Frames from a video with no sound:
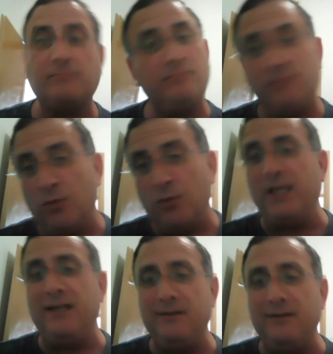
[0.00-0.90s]
We
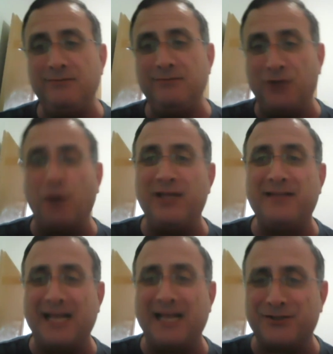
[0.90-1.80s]
don't think that's
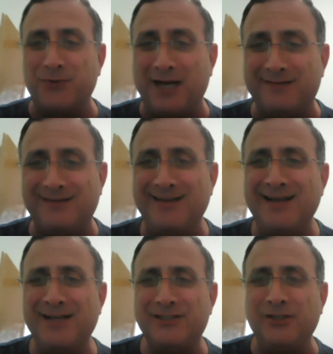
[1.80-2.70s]
the right
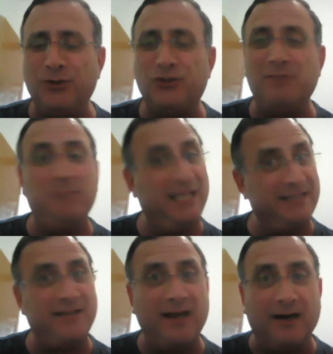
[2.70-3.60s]
solution, but it's
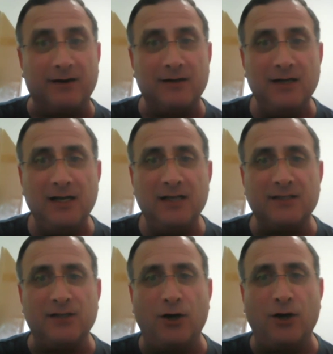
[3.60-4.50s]
there.
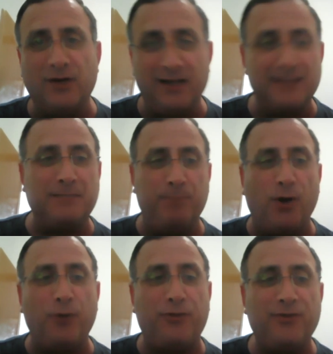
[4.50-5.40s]
So it's both
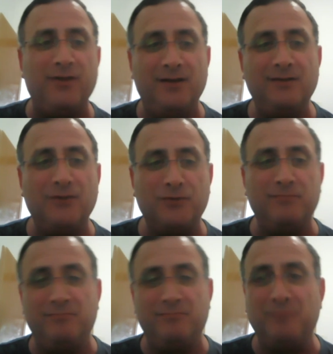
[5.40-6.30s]

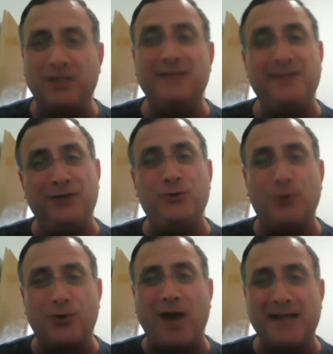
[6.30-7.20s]
continual
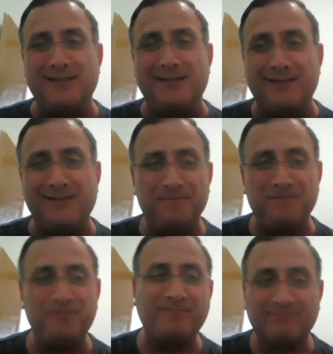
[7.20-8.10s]
crisis
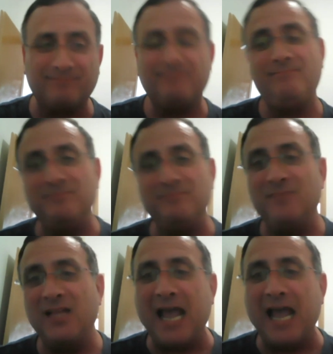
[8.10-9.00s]

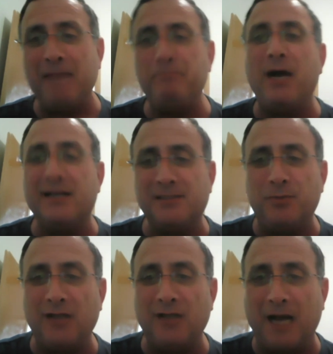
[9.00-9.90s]
and possible
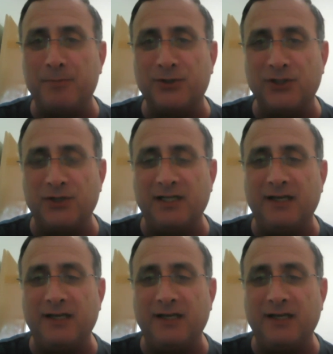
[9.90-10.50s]
opportunity.